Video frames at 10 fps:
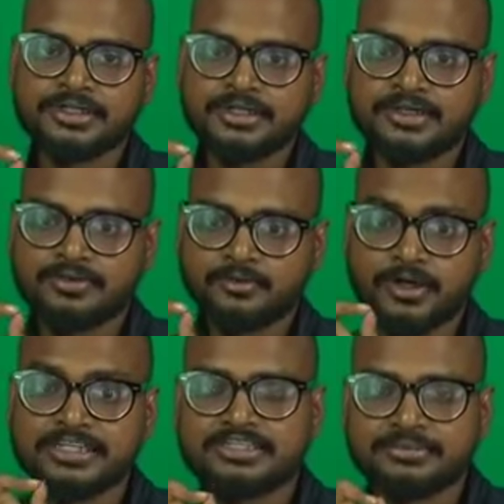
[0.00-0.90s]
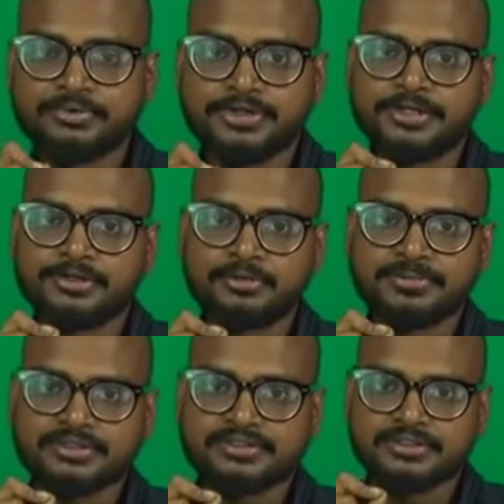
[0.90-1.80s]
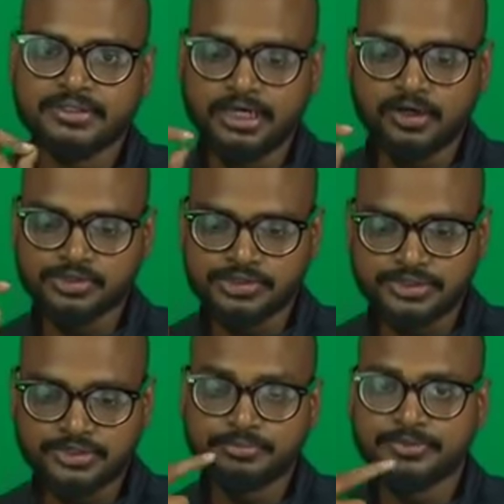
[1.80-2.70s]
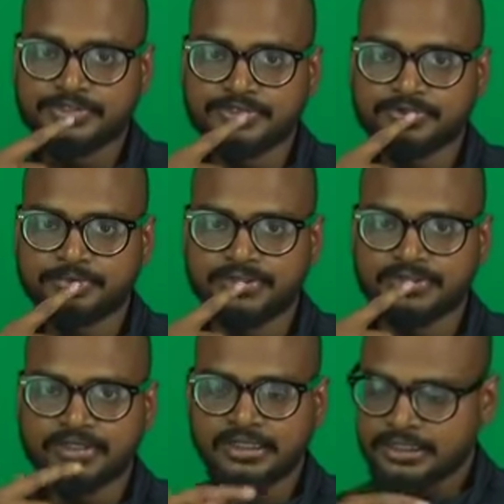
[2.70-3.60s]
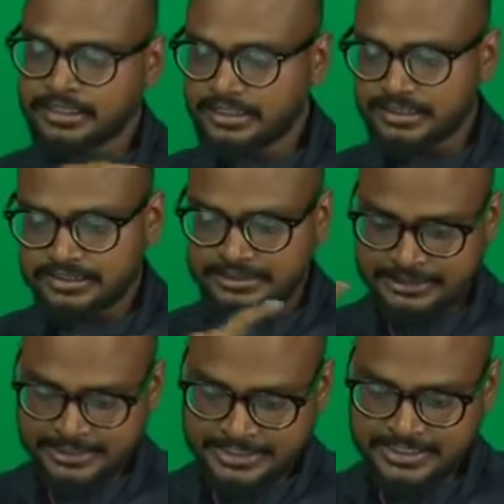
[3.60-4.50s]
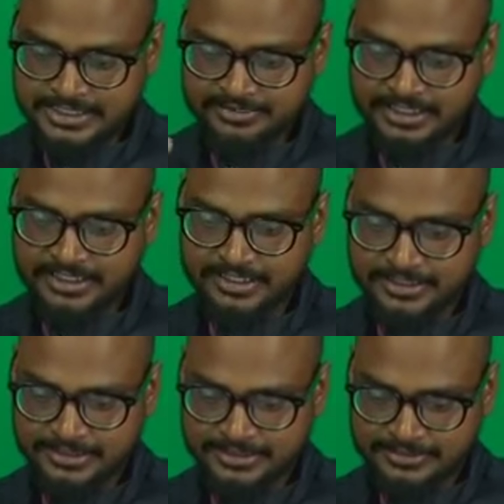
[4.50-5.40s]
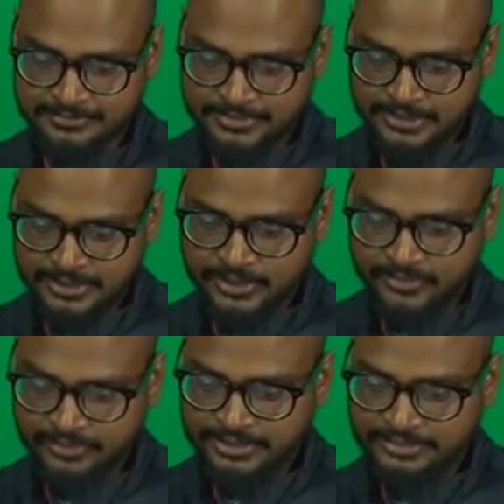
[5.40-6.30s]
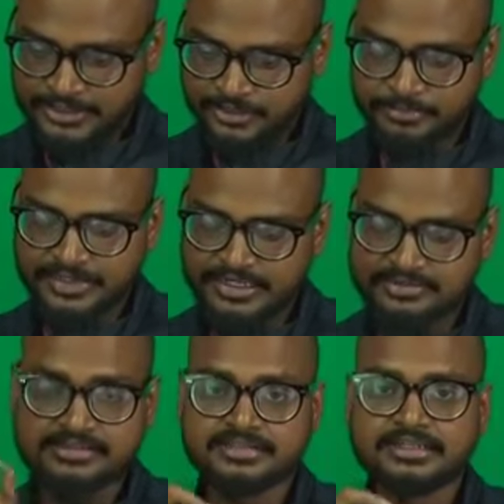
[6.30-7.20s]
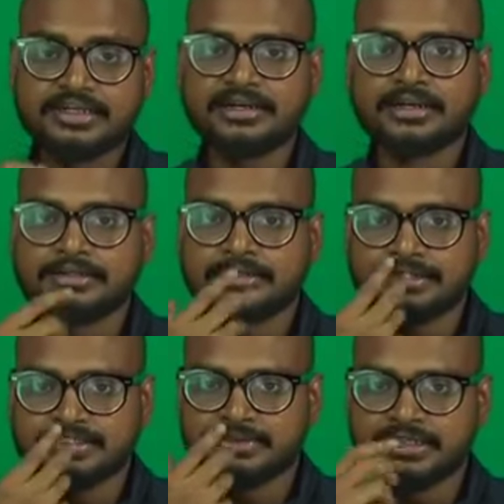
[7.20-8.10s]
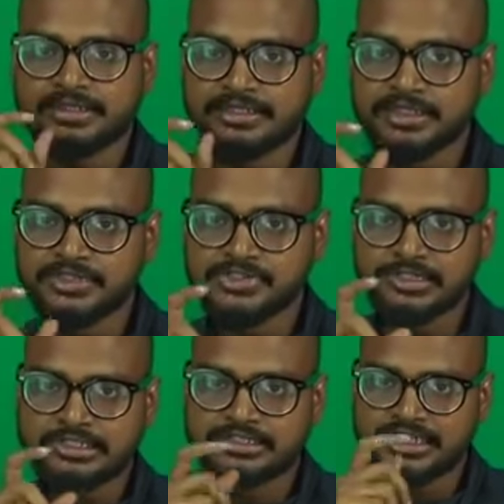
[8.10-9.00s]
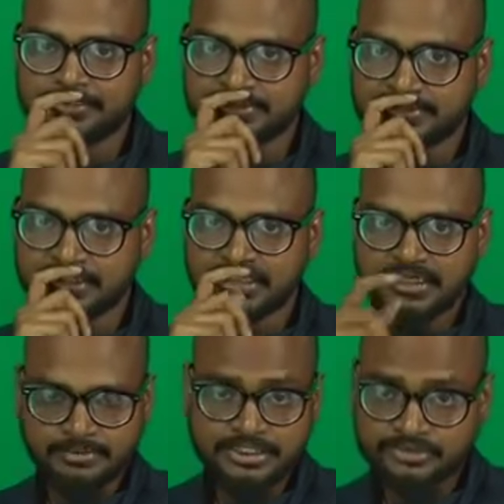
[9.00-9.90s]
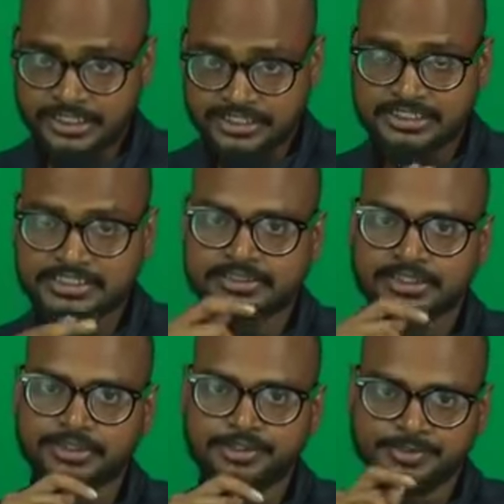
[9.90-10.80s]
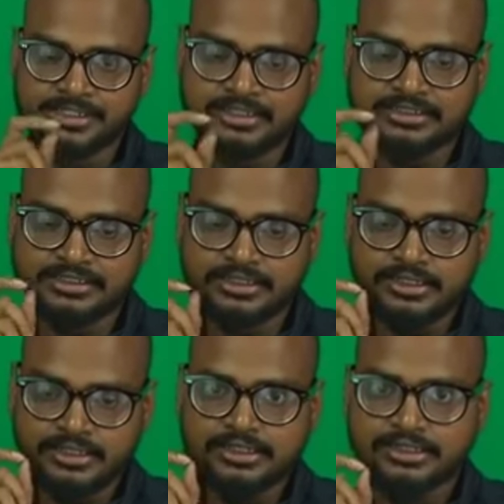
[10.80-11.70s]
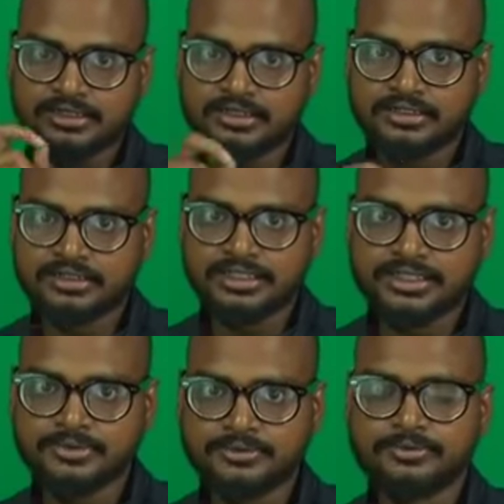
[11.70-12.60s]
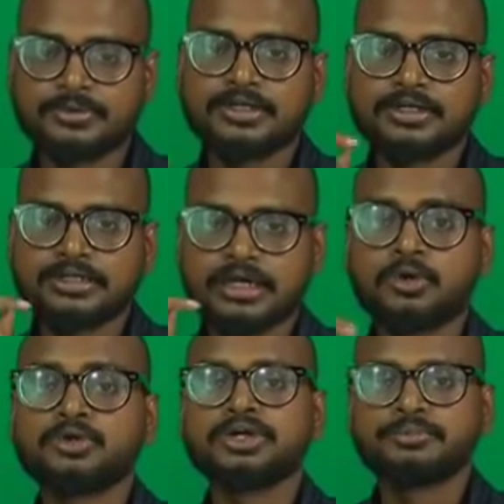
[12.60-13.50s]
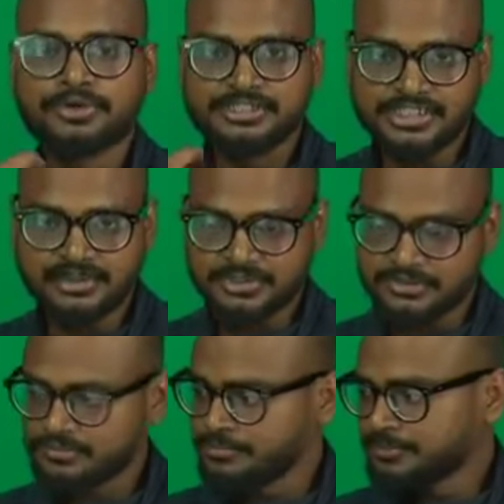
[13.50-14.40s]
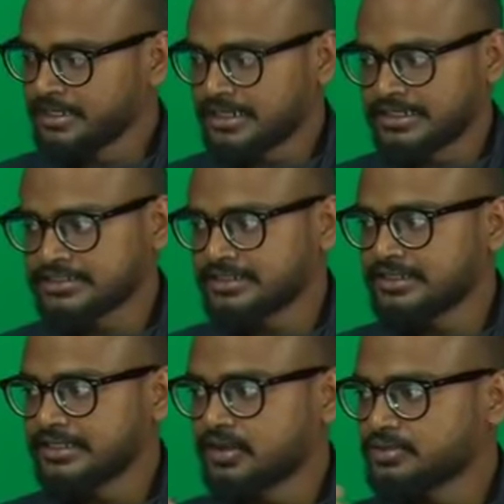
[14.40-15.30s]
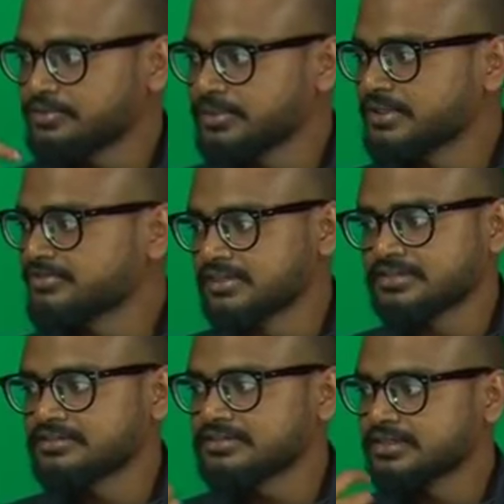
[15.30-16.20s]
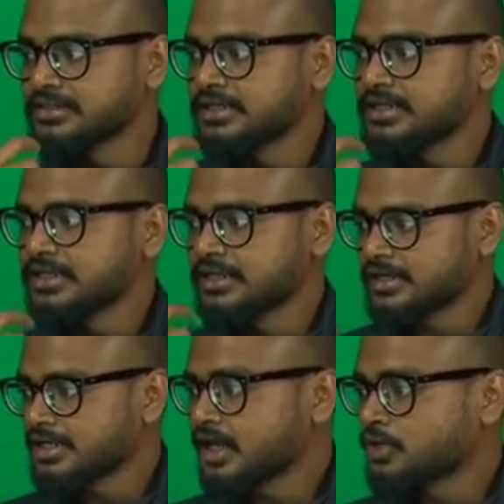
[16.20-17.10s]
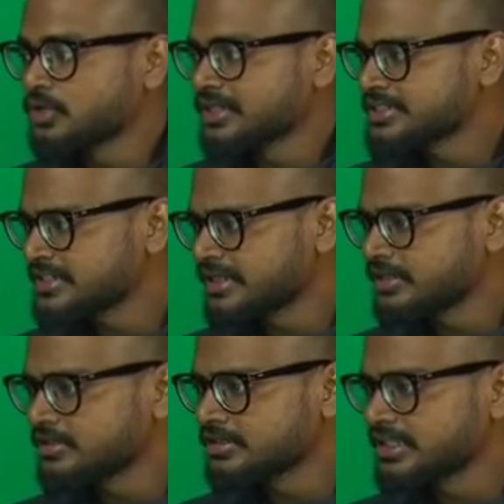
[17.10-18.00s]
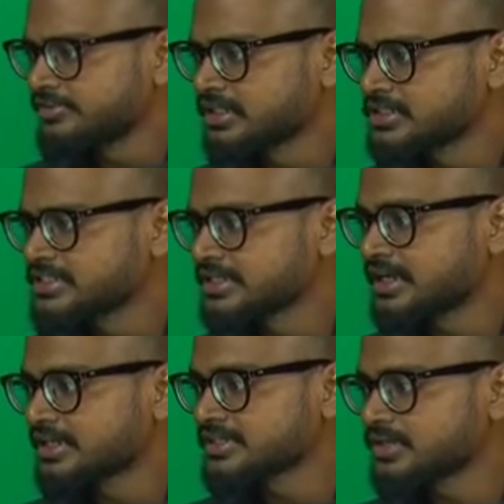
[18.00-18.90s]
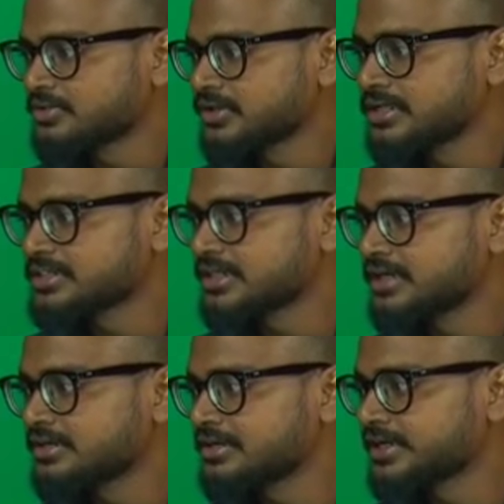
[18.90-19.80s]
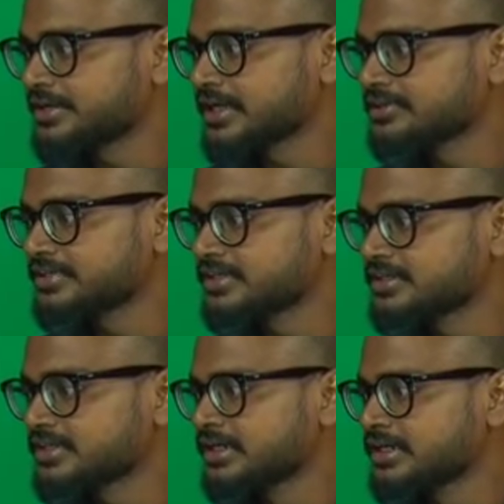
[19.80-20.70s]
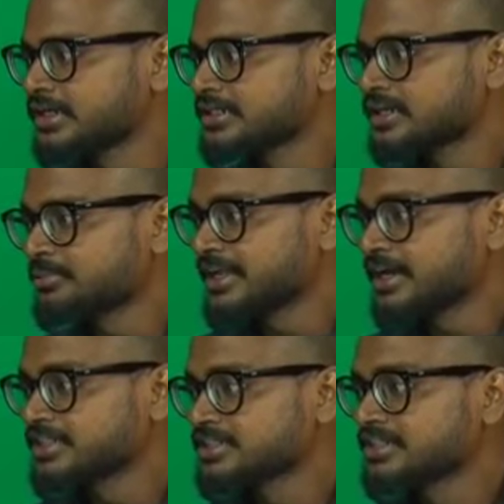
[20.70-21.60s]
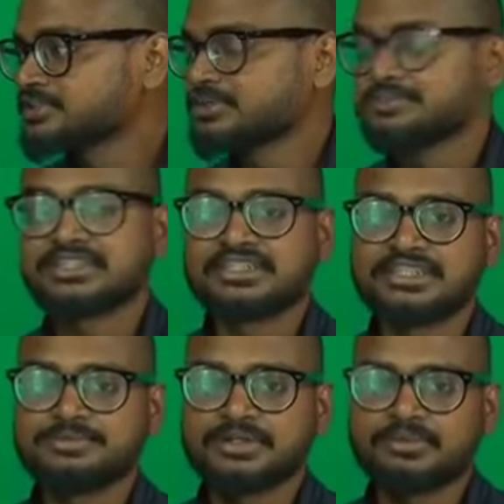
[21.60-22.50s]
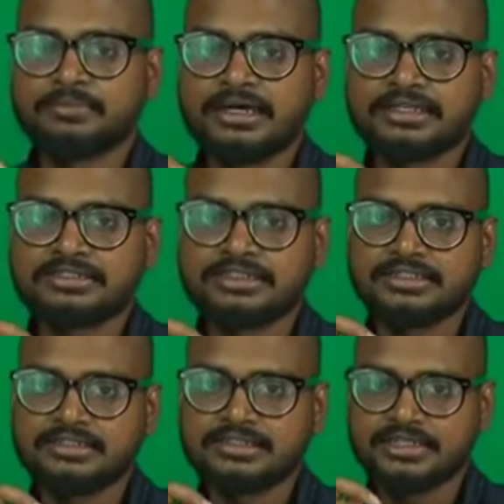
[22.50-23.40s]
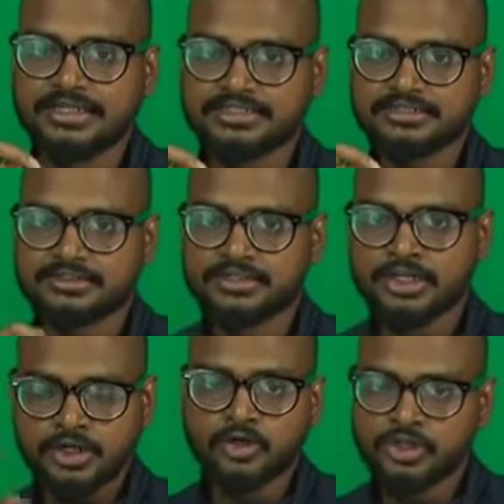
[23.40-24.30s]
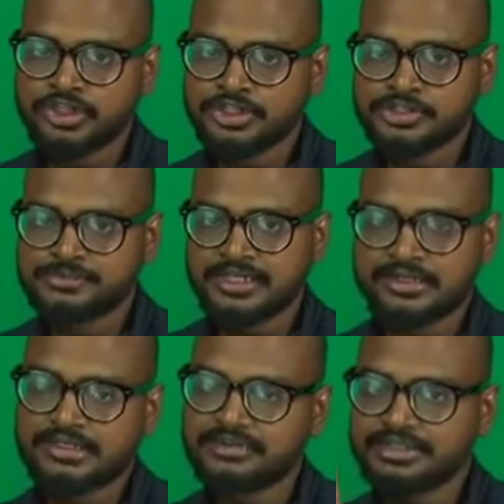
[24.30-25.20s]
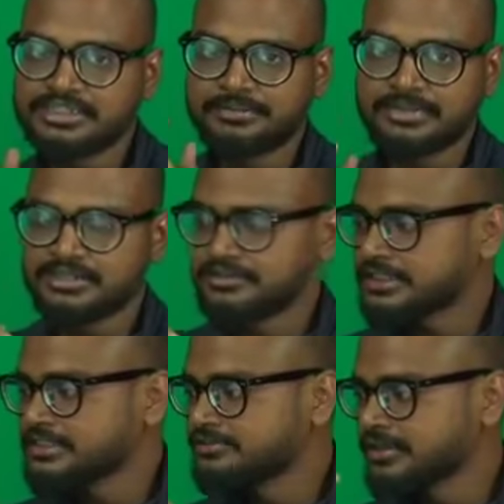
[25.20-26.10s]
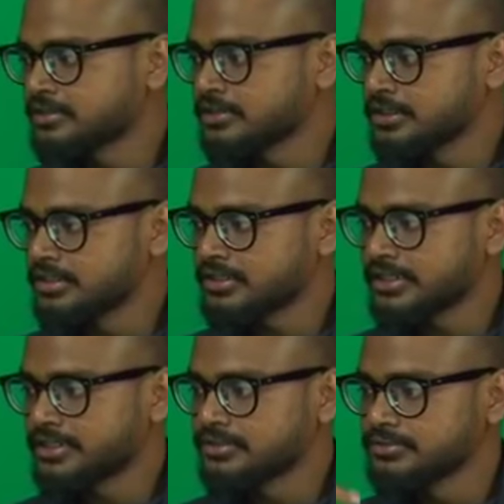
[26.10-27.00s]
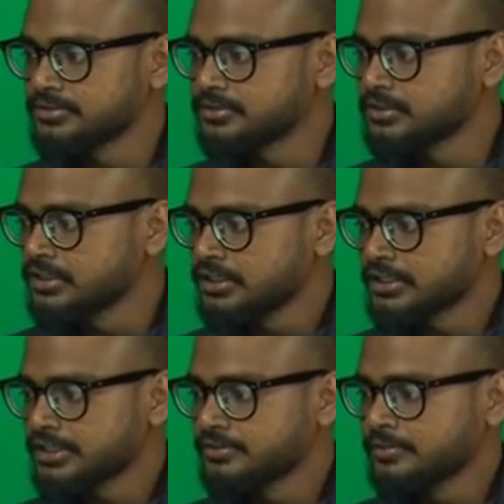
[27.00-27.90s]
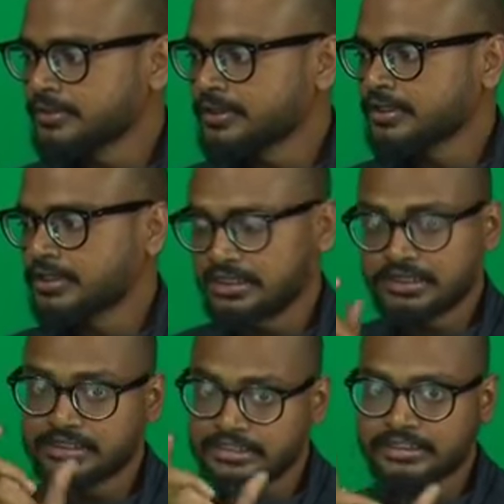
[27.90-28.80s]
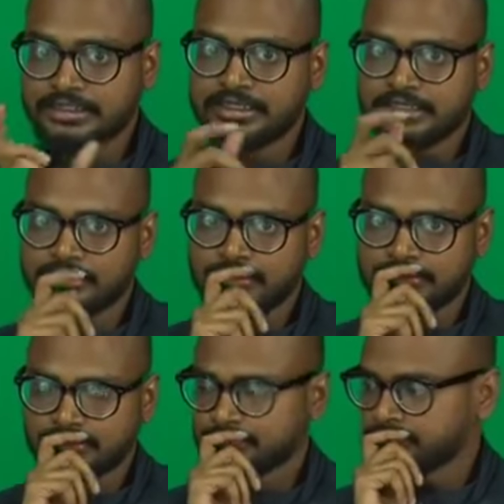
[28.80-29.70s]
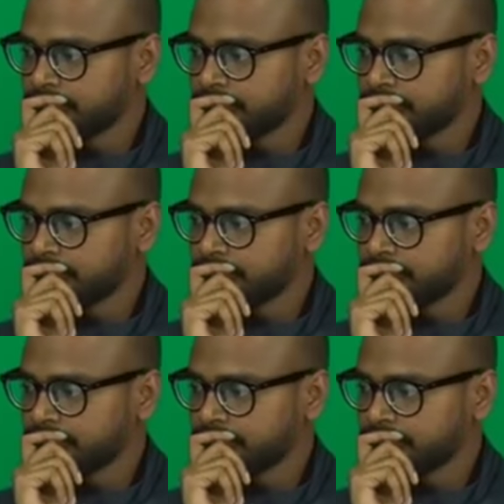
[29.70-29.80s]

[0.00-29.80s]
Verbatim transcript: uh, what is important topics, how should you approach these topics. Uh, this session is very, uh, very, very compact such that I can't explain in individual chapters. But if you actually check the YouTube channels, uh, they give how to approach a chapter. People are asking like how to prepare for this, uh, how to understand. Devan Singh asked how to understand radioactivity somebody asked give some tips about balancing reactions go to the youtube channel every chapter is actually we are uh, trying to give and there uh,